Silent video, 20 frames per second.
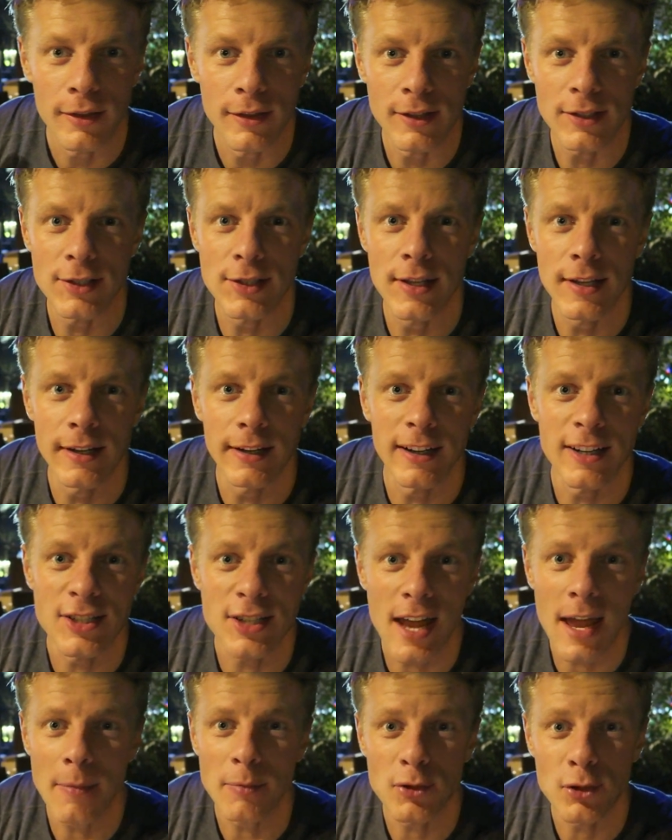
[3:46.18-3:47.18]
This dinner is
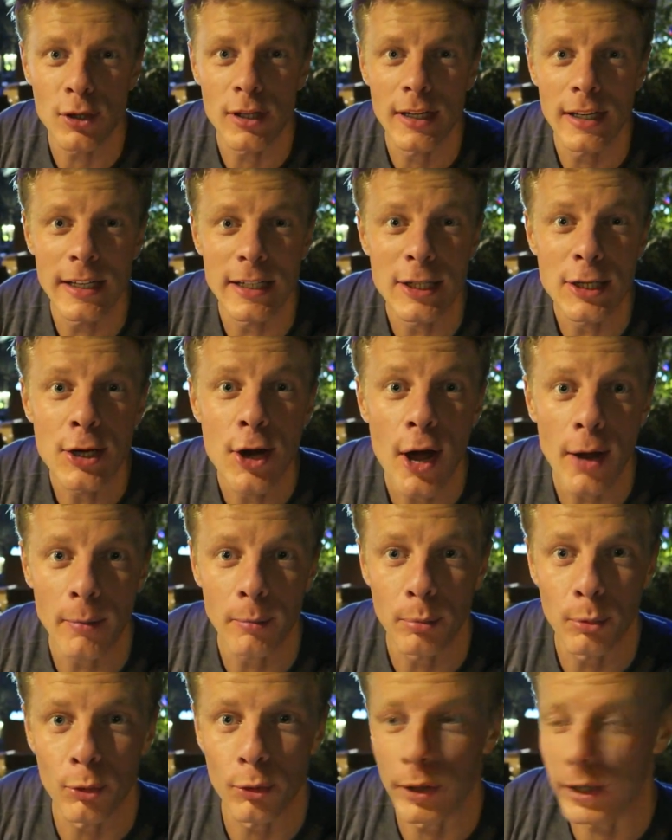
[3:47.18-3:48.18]
absolutely not
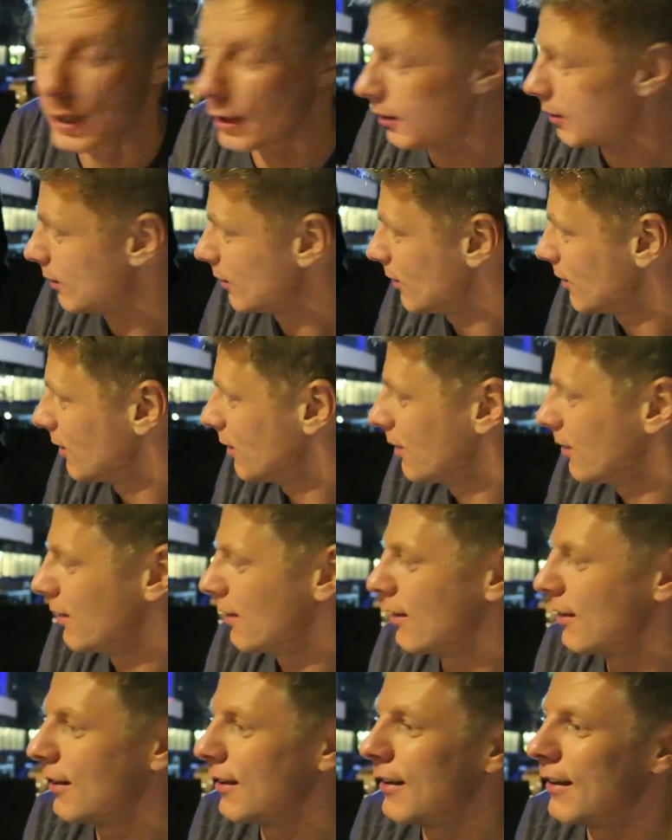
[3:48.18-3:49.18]
boring.
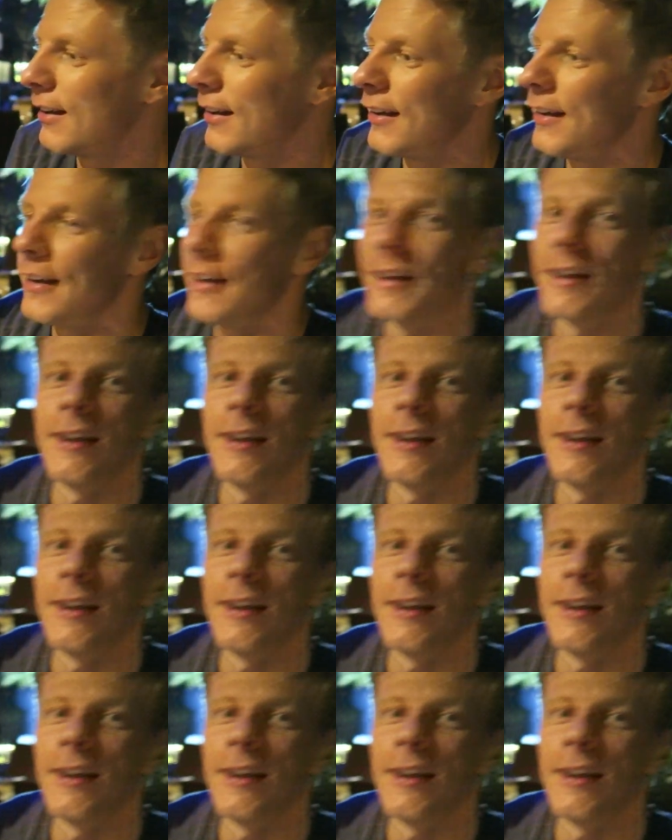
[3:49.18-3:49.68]
Yes, sir,